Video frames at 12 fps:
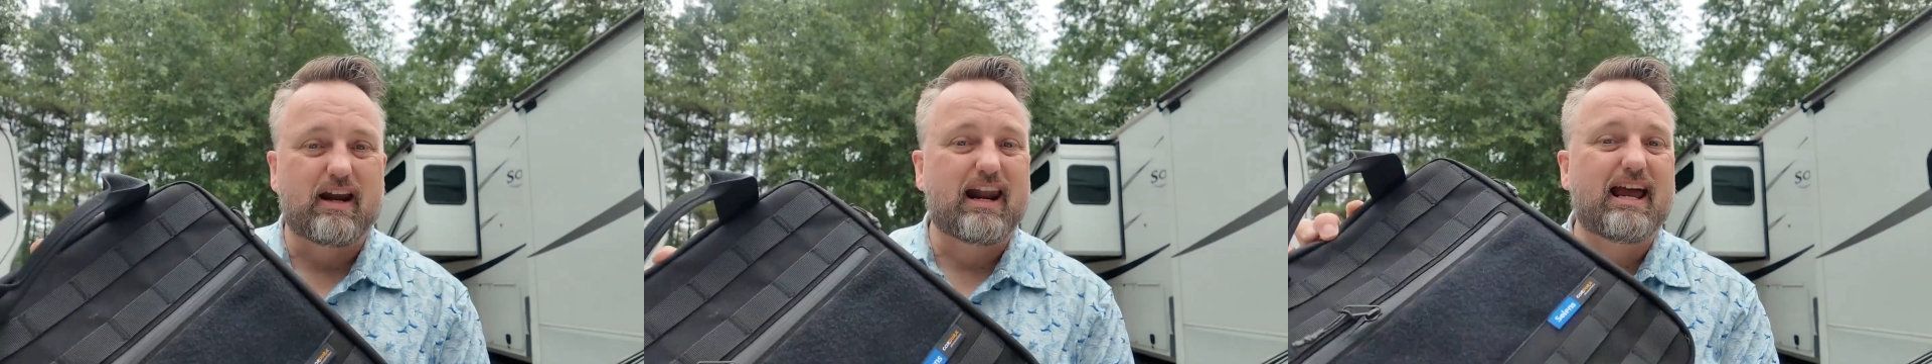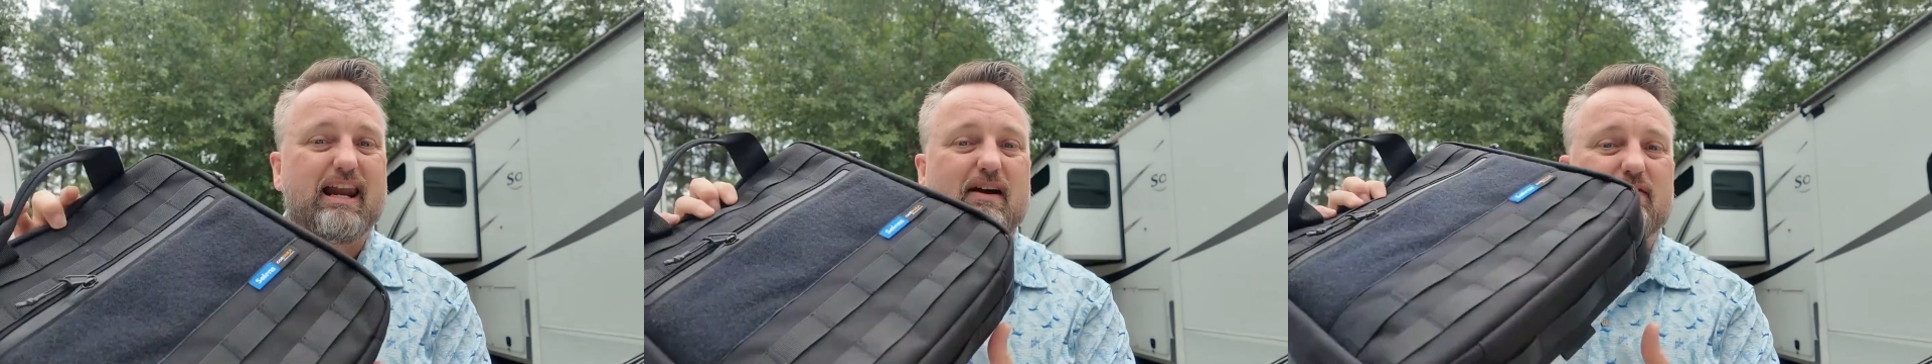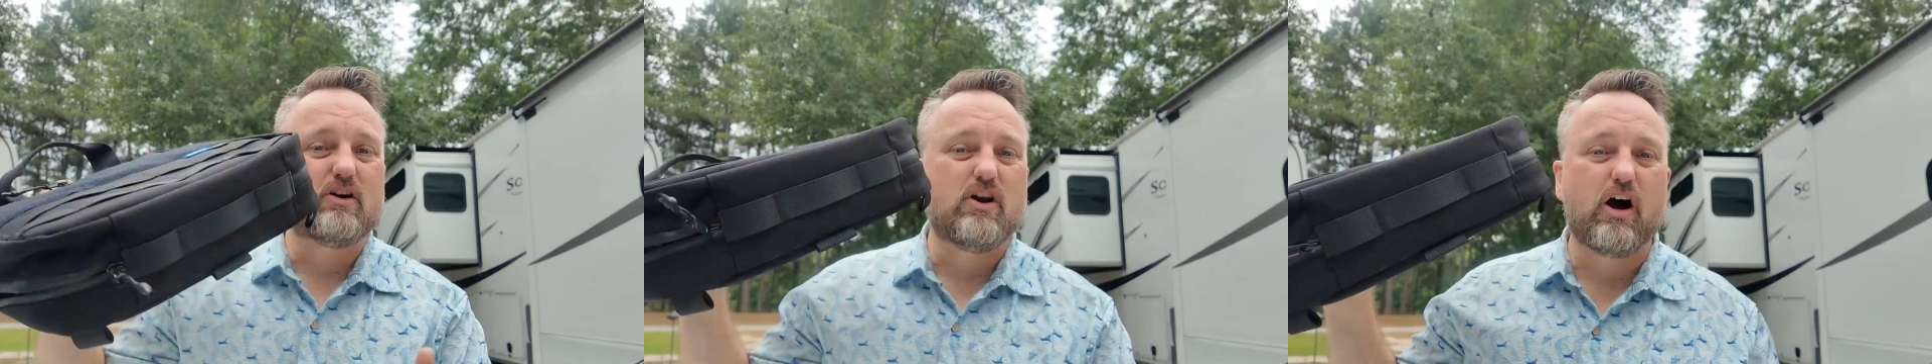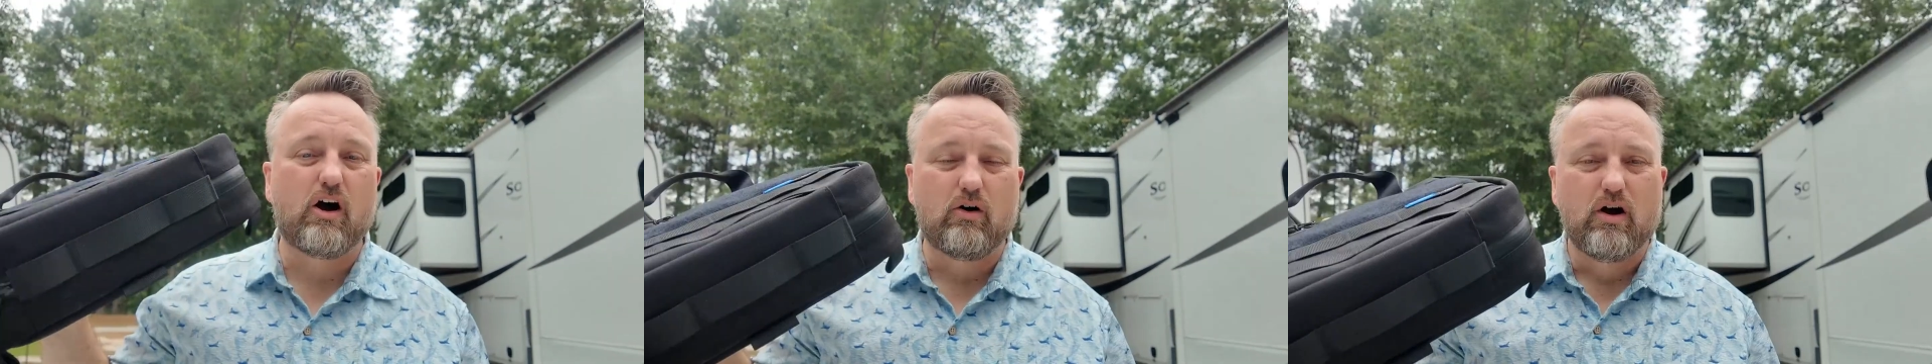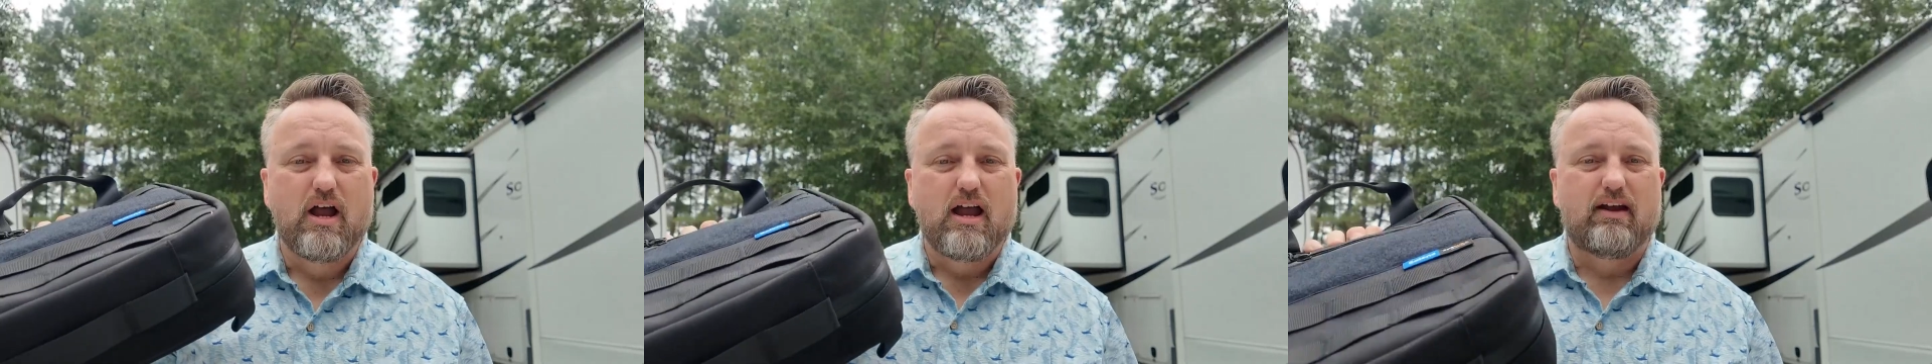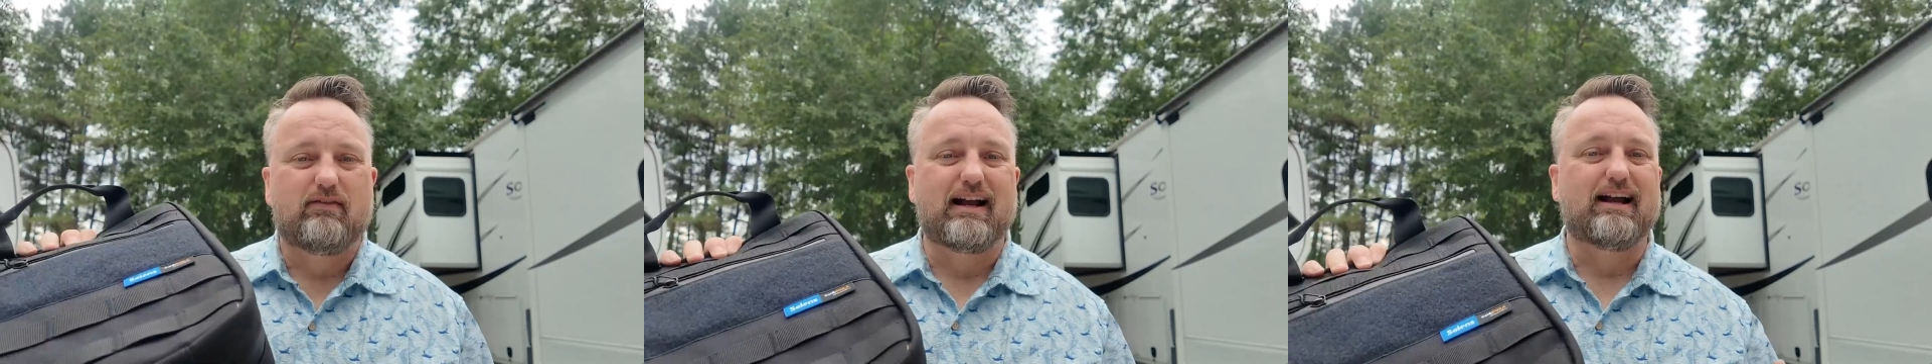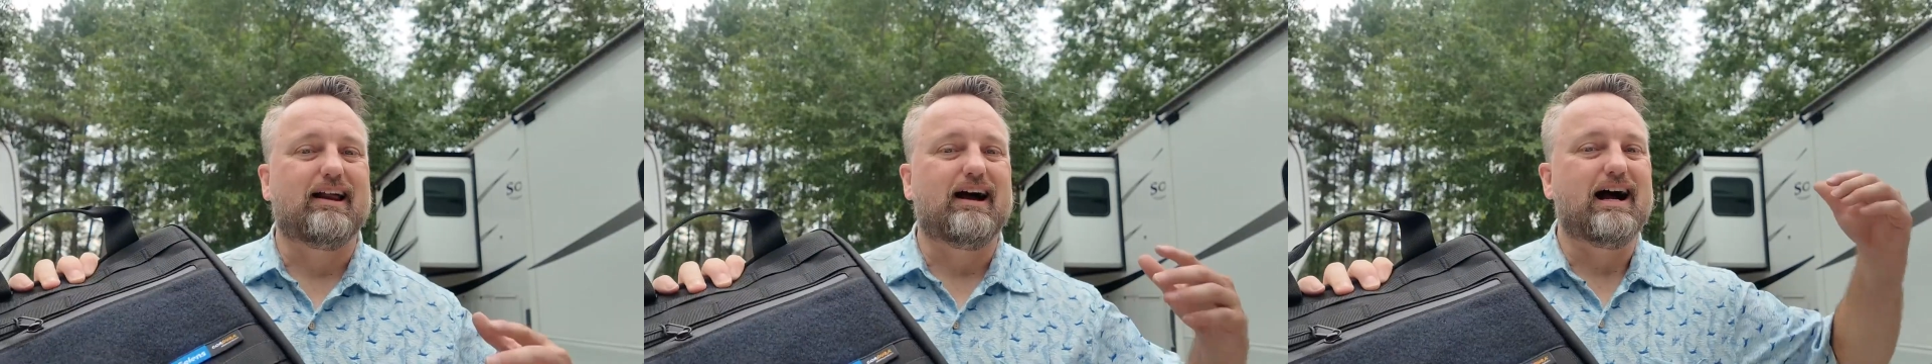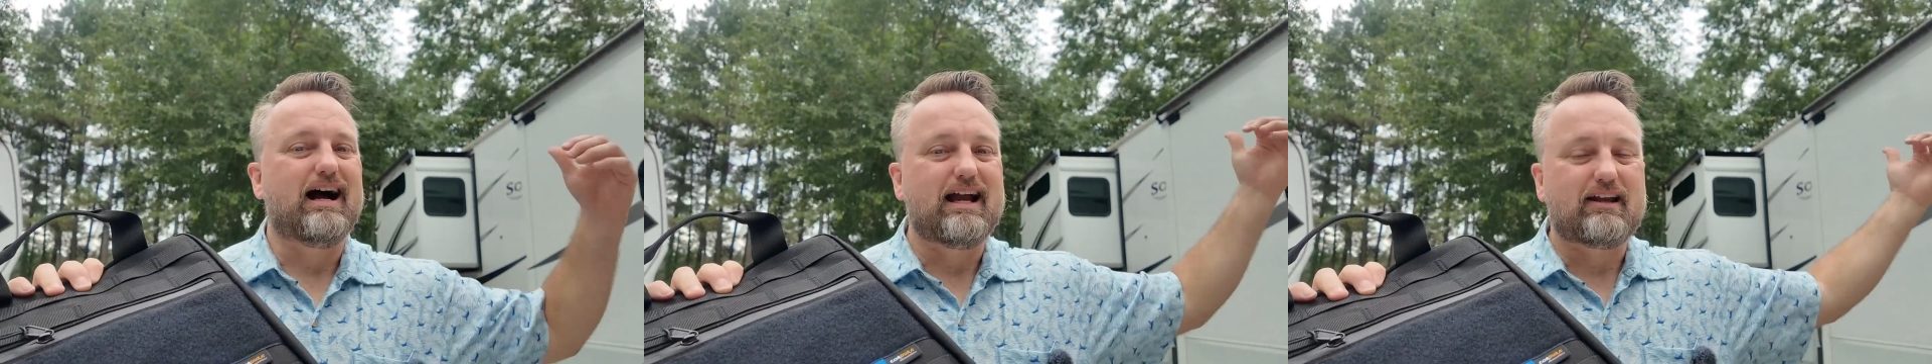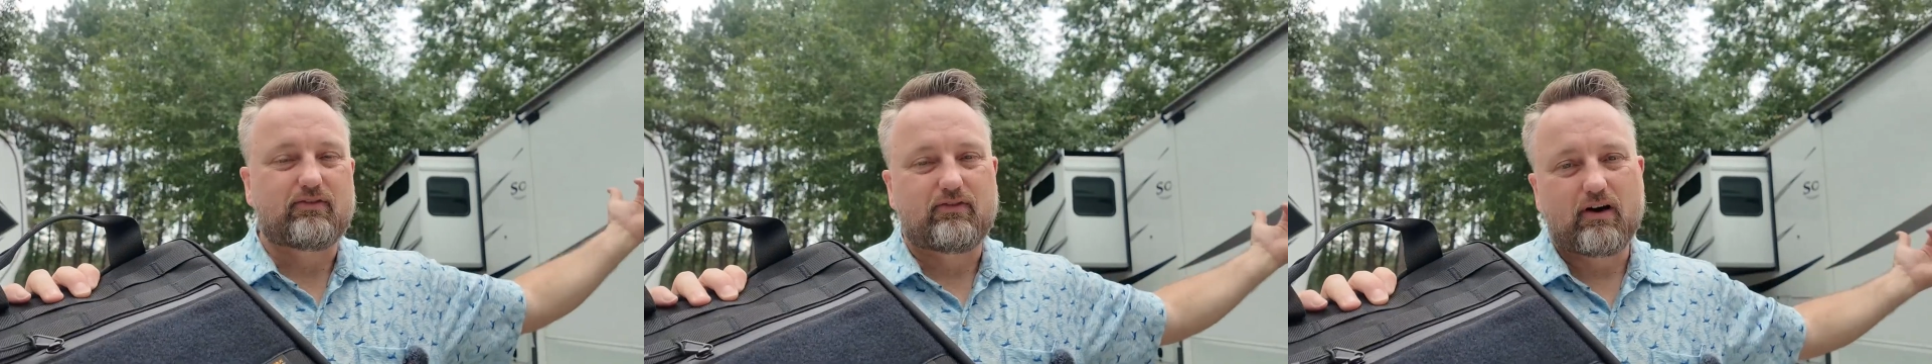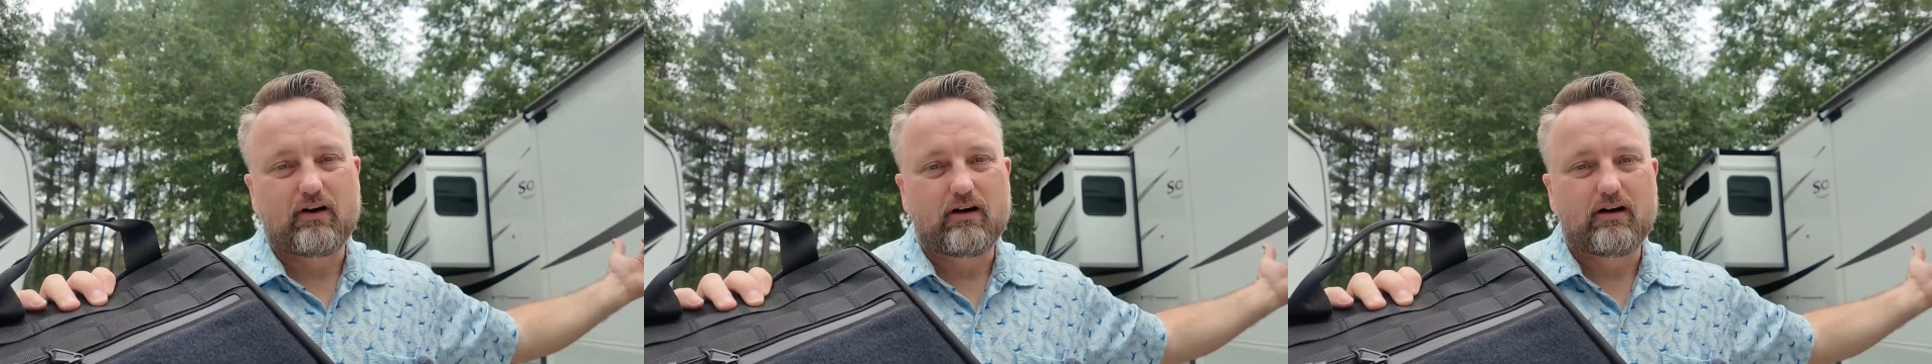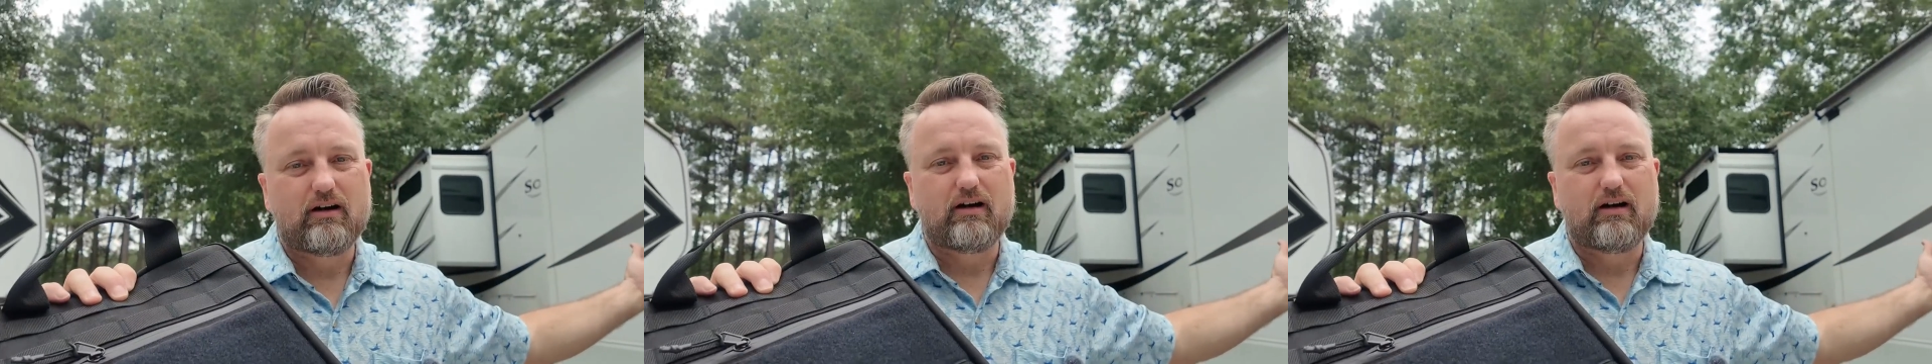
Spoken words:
and I never know if I got to hike far